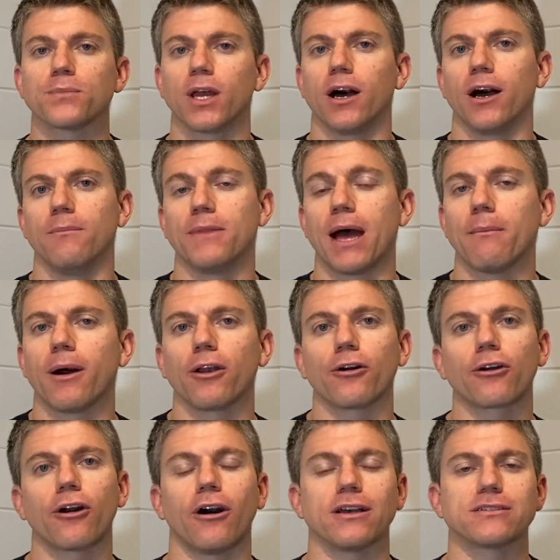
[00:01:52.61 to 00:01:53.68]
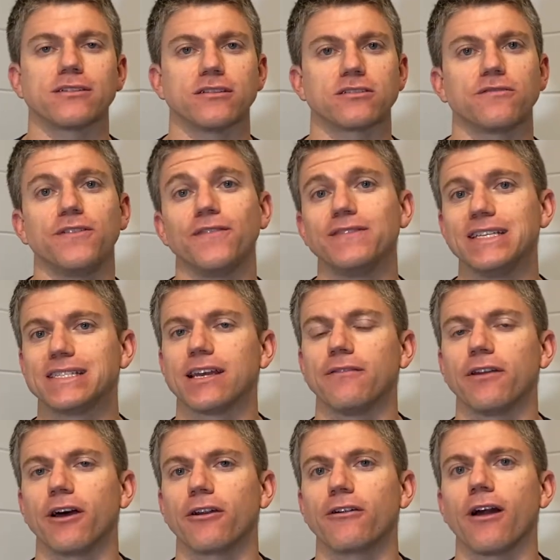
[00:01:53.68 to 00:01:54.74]
That model cost us
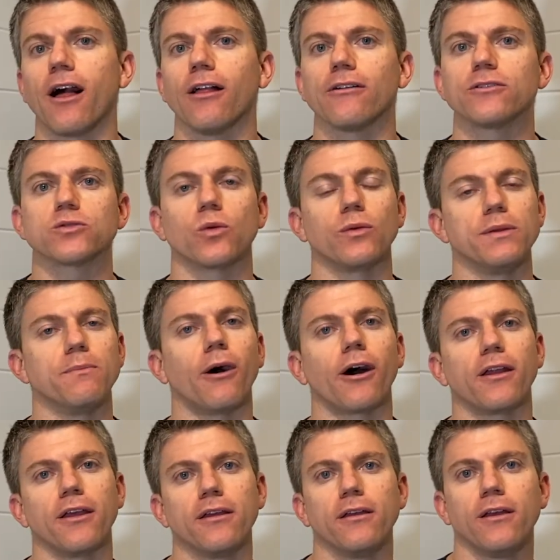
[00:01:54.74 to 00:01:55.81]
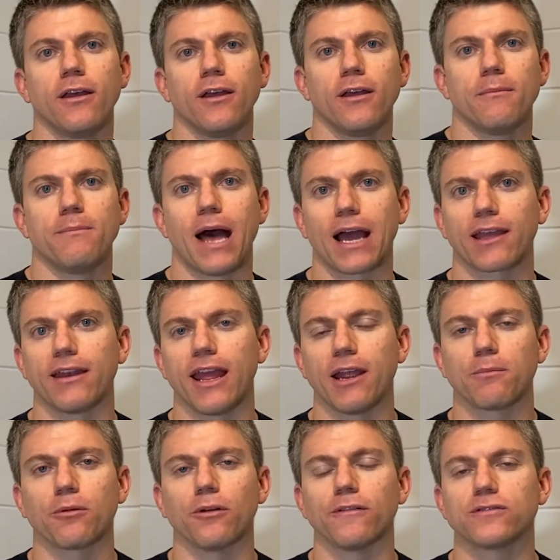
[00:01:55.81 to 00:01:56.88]
$5,700 when we bought it back in
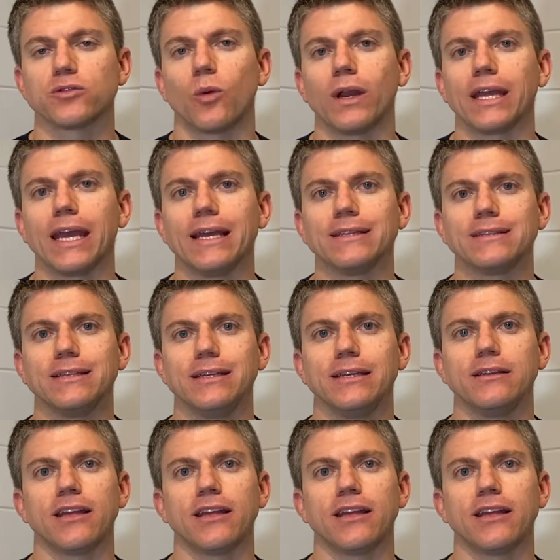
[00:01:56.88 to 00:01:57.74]
April of 2018.